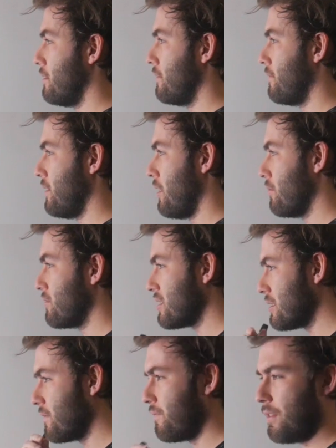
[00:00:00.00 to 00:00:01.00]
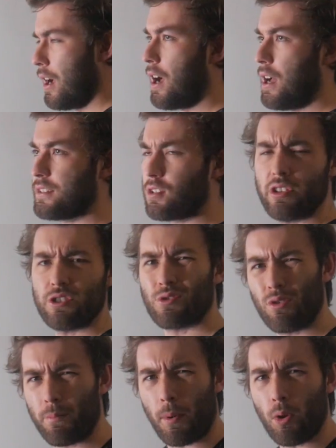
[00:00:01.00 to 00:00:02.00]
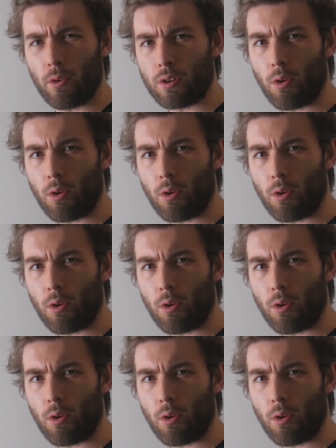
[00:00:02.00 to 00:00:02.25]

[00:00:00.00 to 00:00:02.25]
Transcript: of, you know, uh, cylindrical polar